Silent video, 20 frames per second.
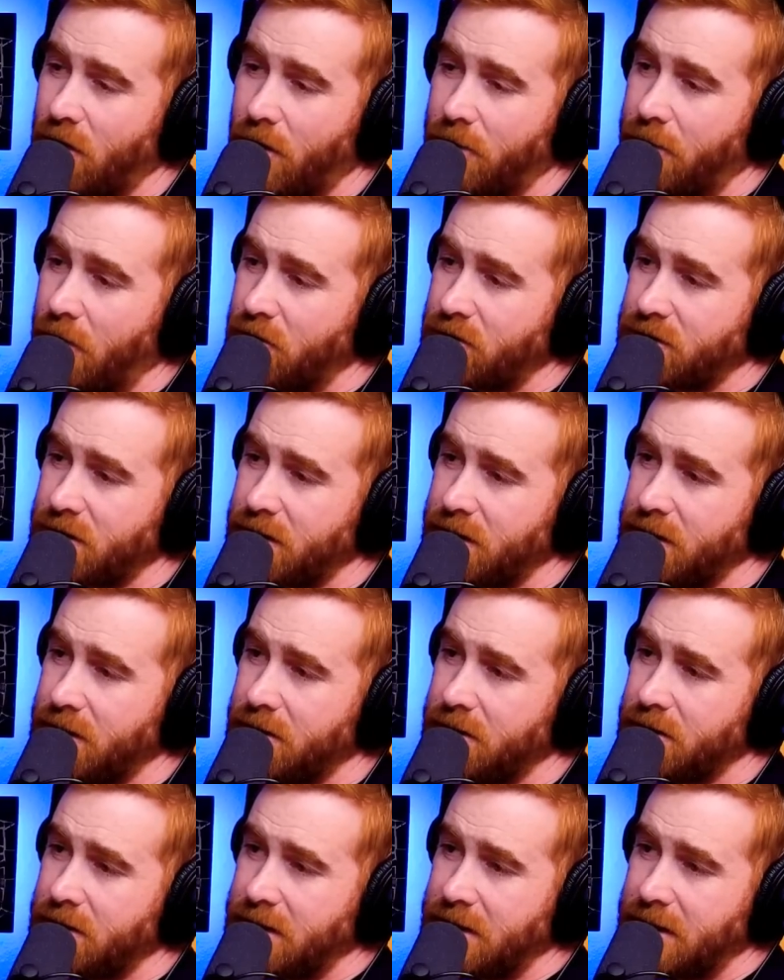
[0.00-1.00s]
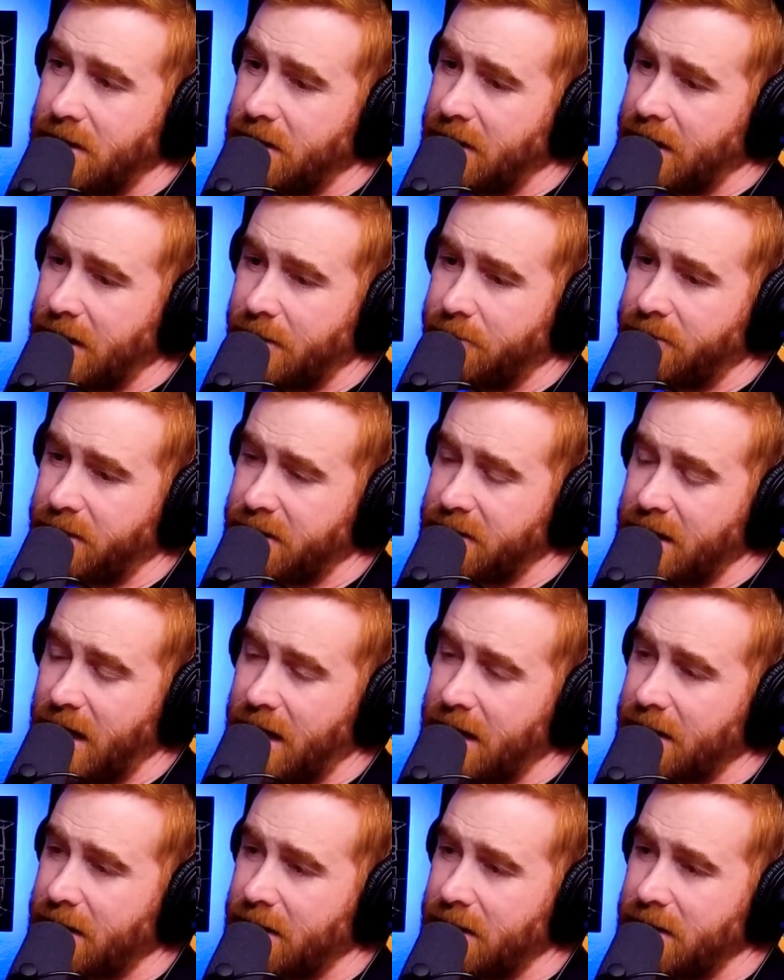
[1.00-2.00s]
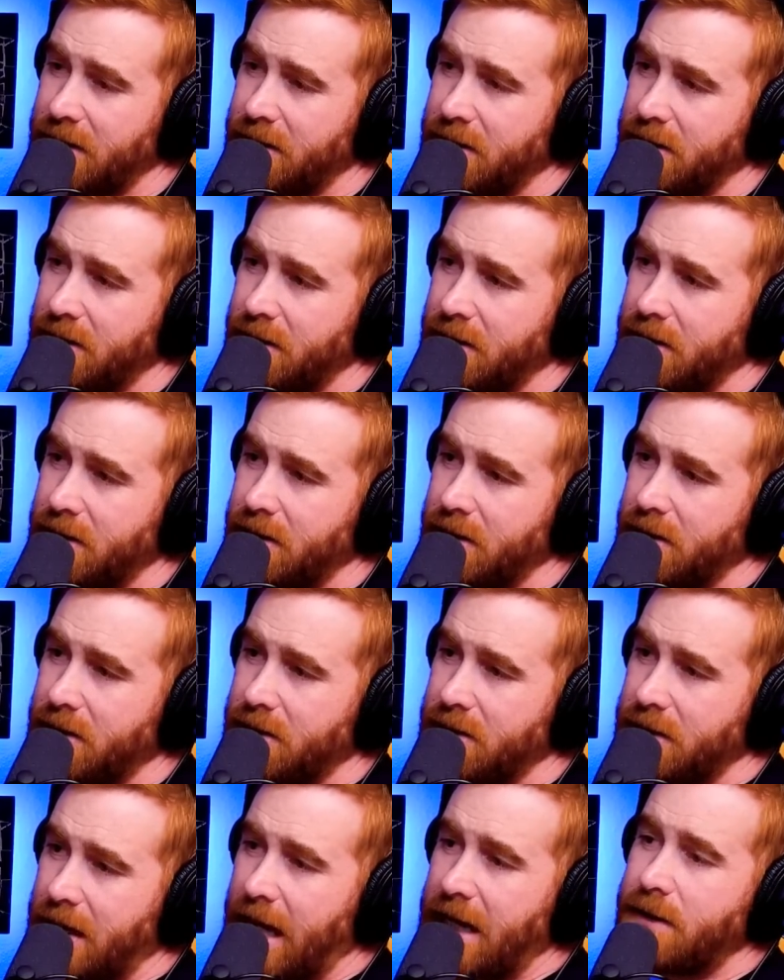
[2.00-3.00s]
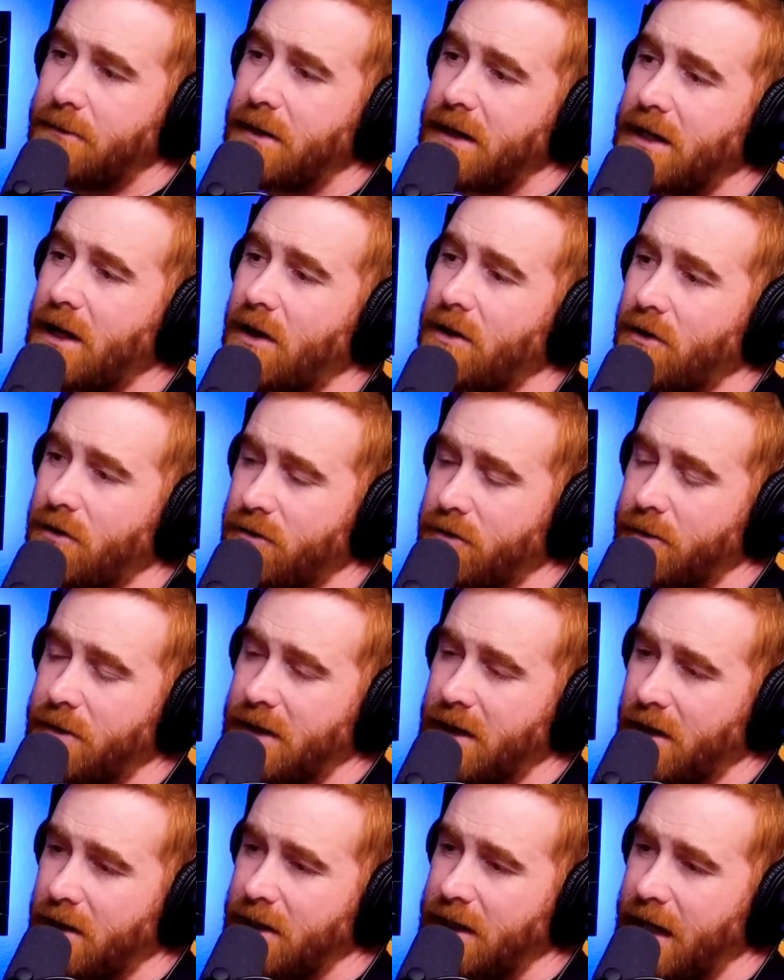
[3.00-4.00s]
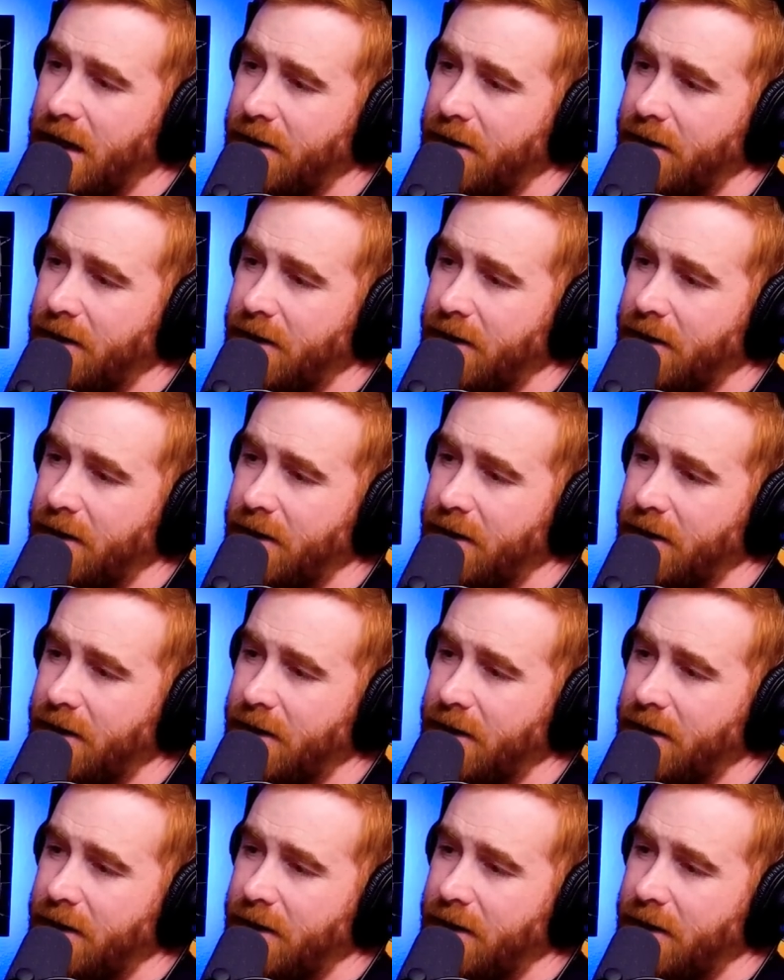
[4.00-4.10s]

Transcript: emotionally, eh, like platonically, Anybody on Earth would be lucky to